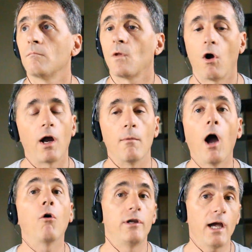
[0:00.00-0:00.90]
All right.
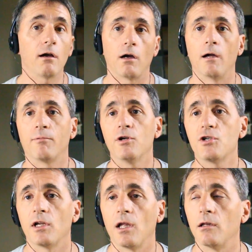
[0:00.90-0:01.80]
Oh, yeah. I
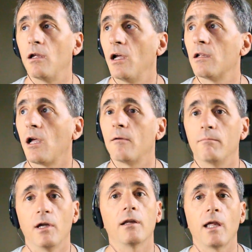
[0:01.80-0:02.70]
appreciate
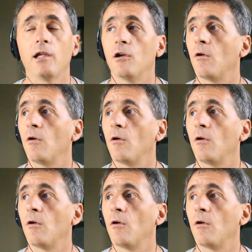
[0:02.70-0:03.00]
that. Thank you.